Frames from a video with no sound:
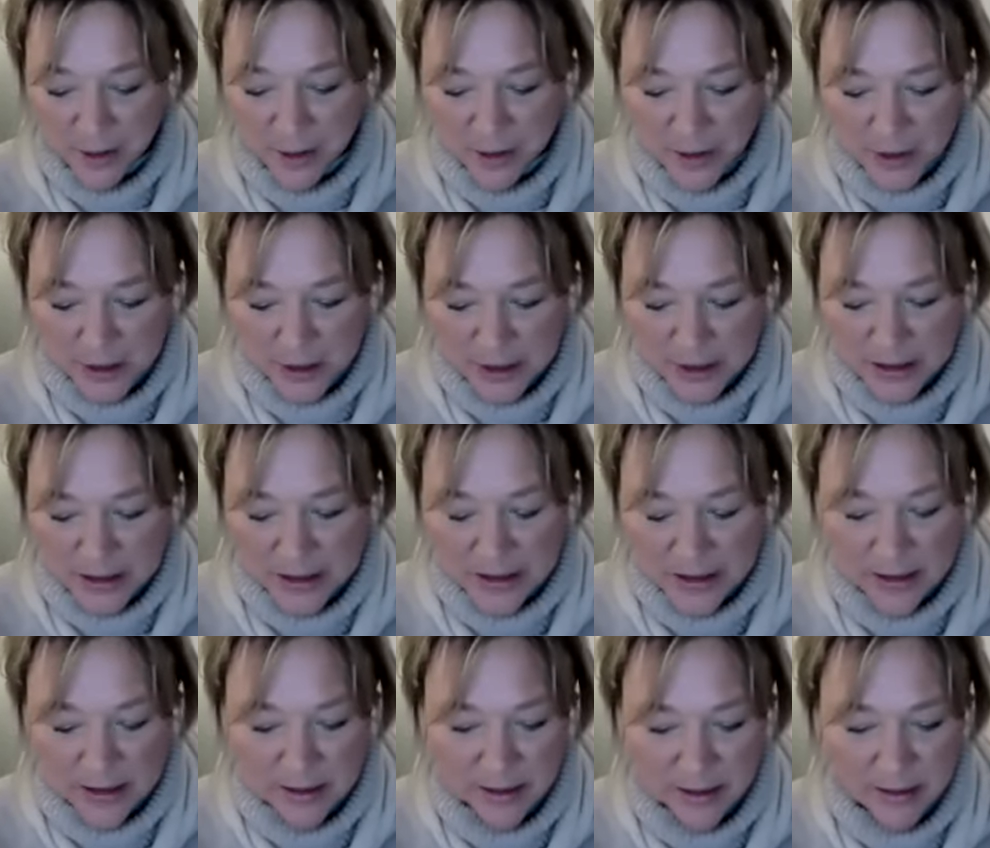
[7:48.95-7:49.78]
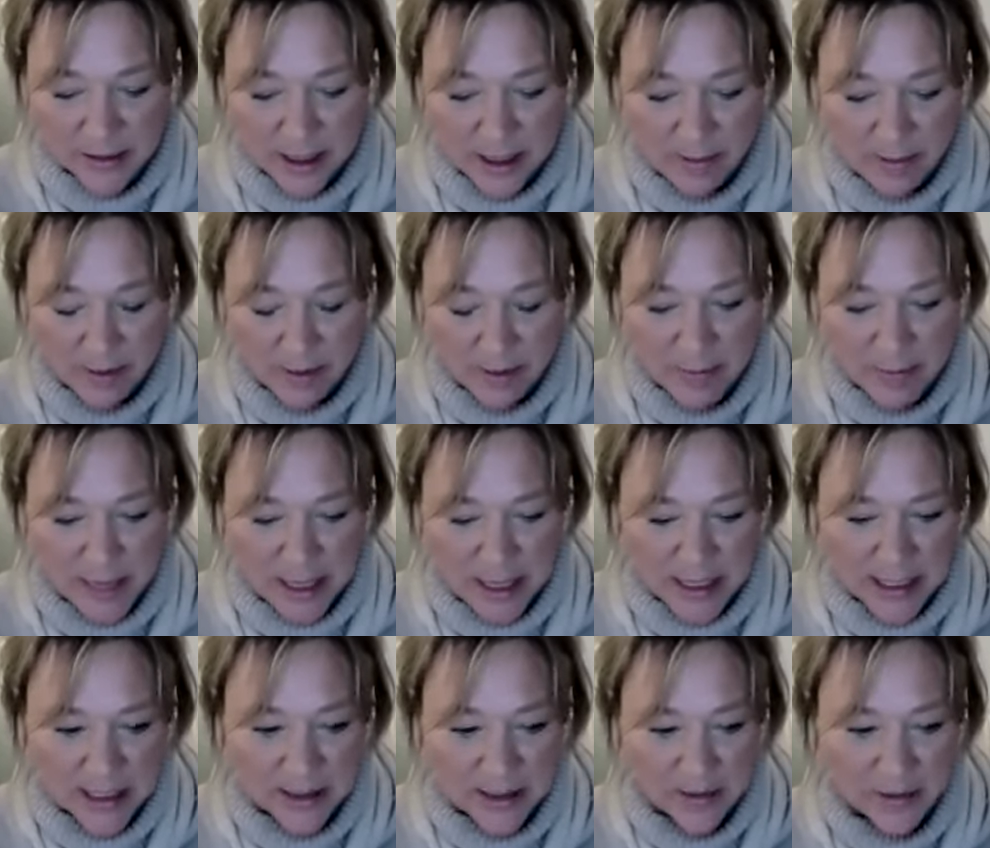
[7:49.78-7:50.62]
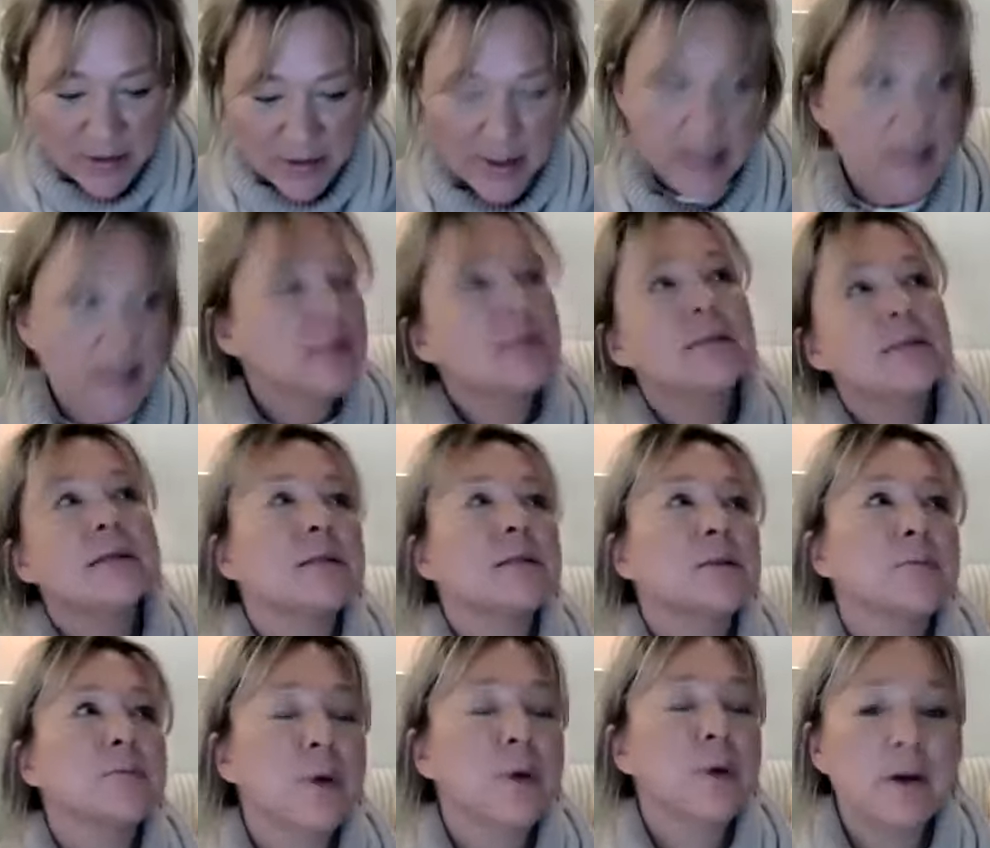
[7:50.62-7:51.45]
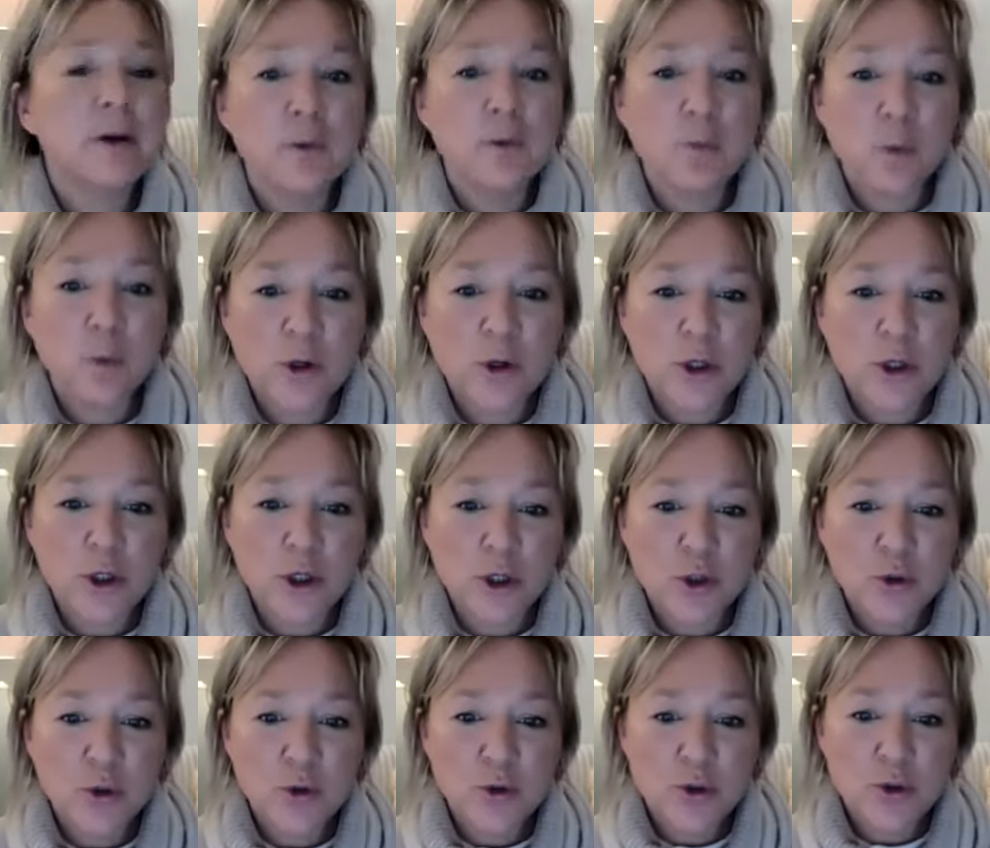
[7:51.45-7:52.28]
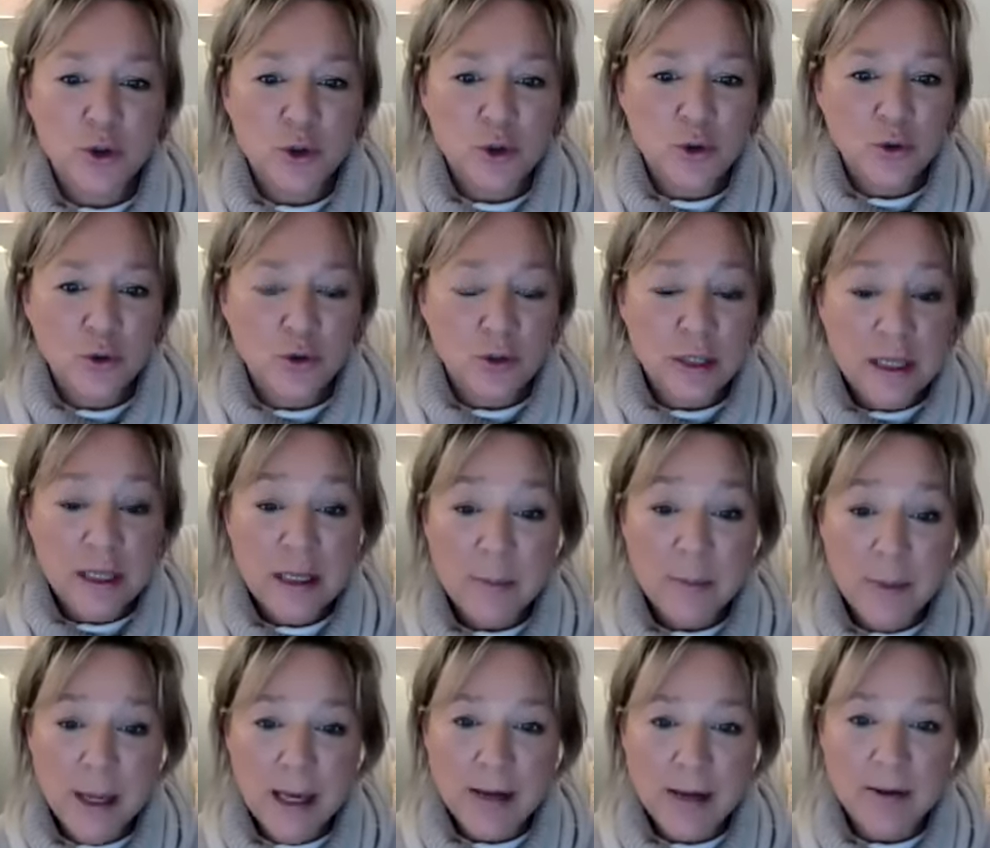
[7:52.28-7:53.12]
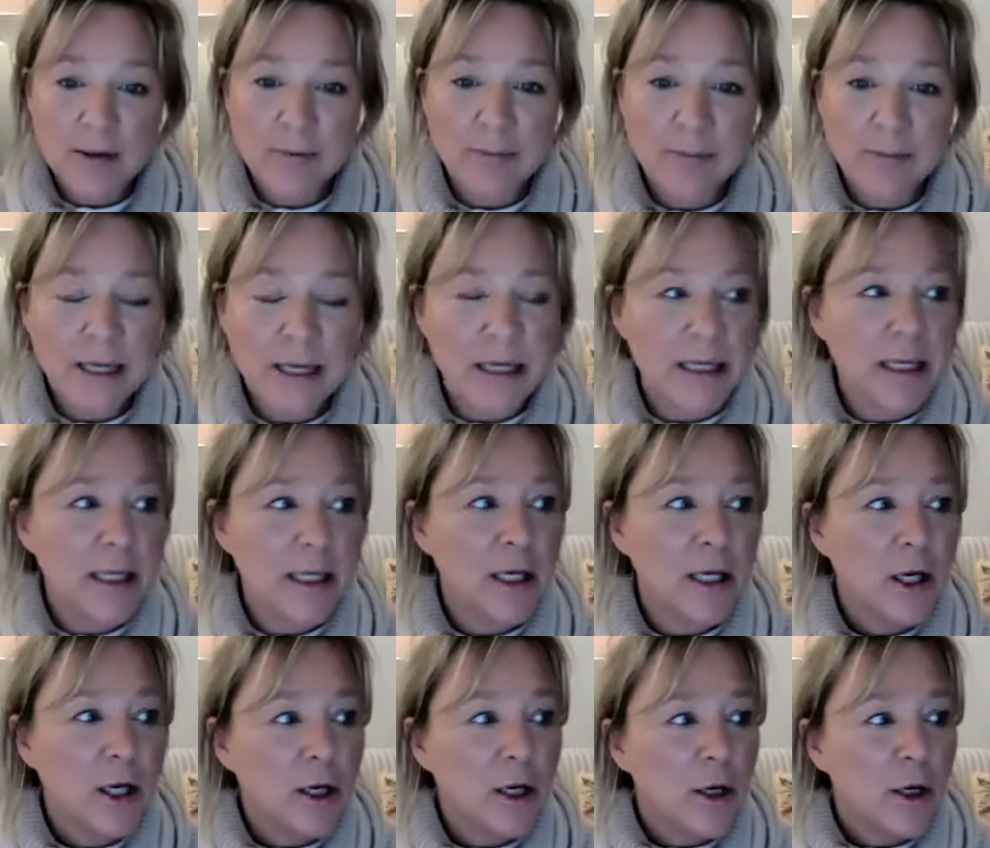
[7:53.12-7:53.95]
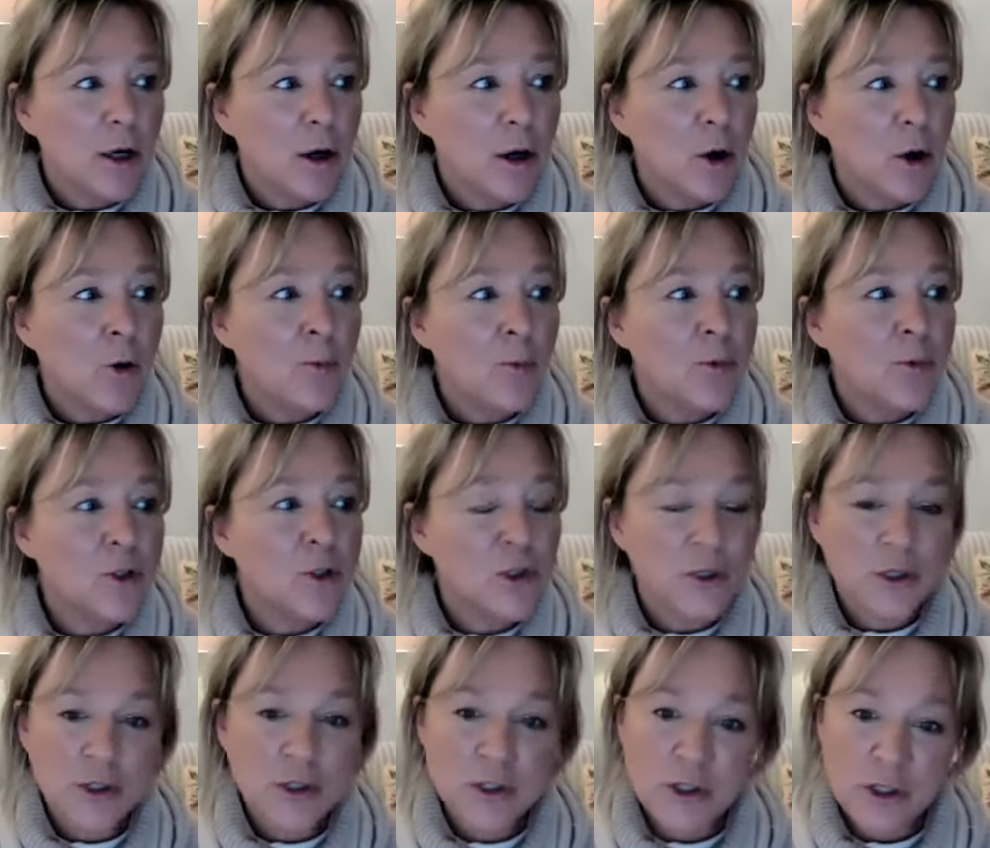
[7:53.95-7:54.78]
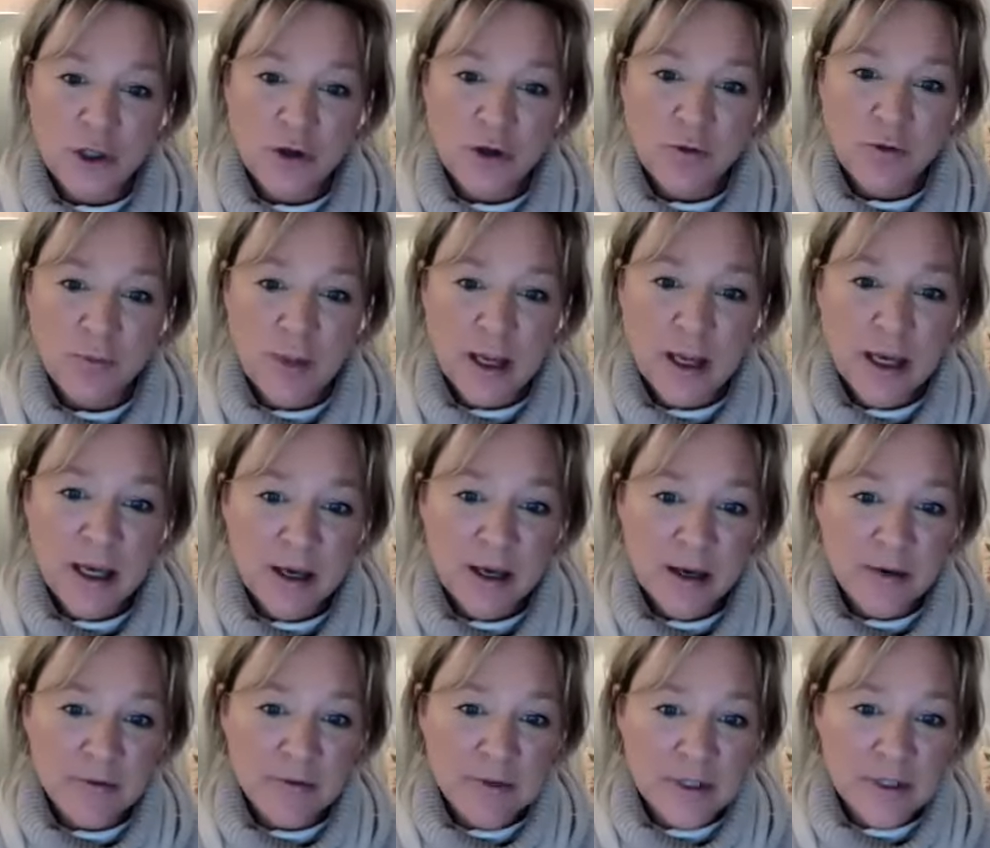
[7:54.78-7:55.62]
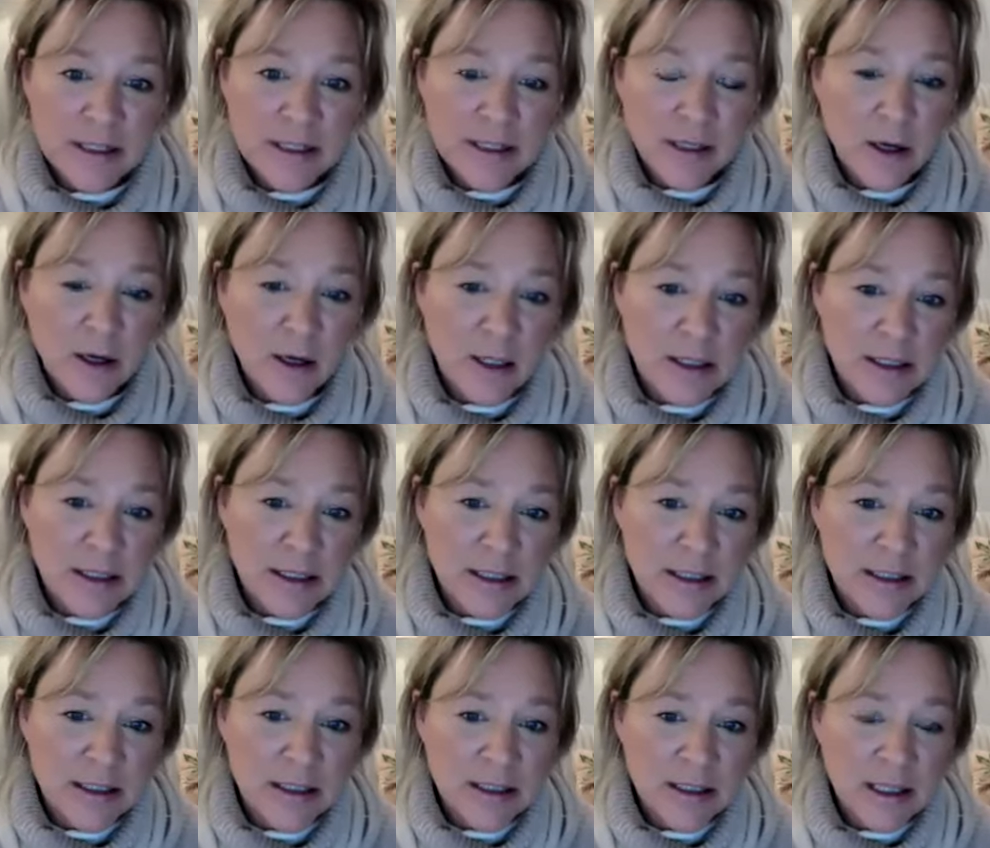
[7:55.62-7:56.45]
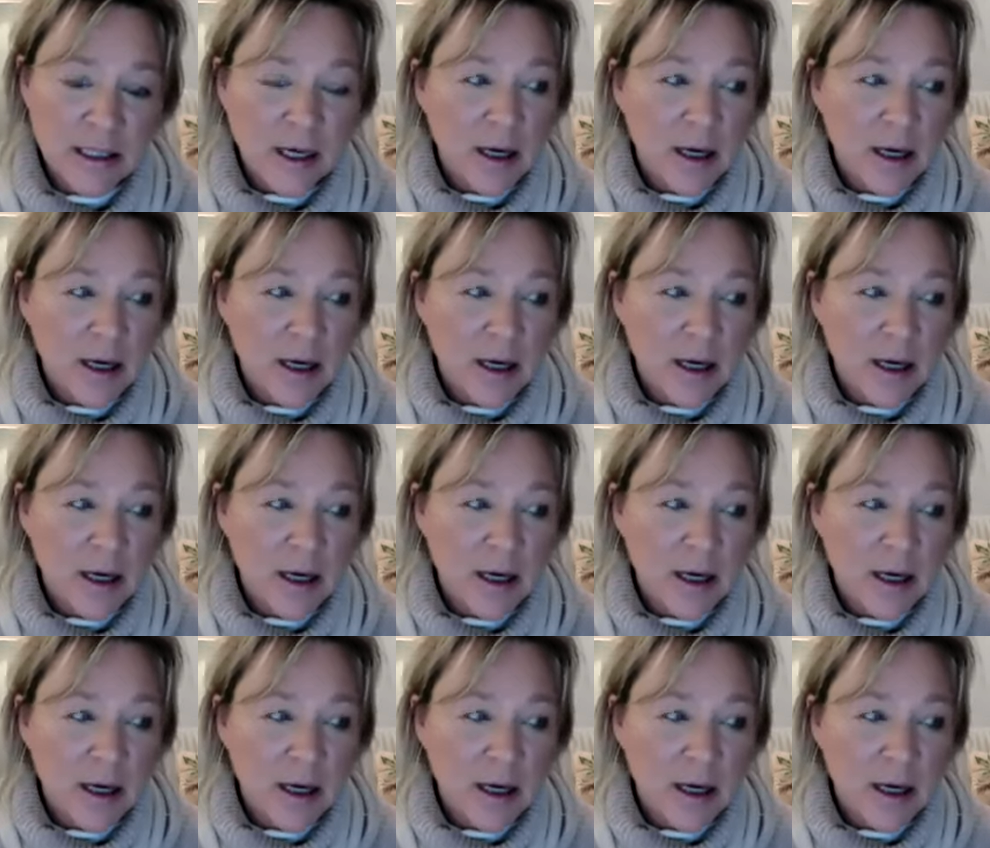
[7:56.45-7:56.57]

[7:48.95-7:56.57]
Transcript: that there are many things that spirit want you to think about, many options that you may have discarded.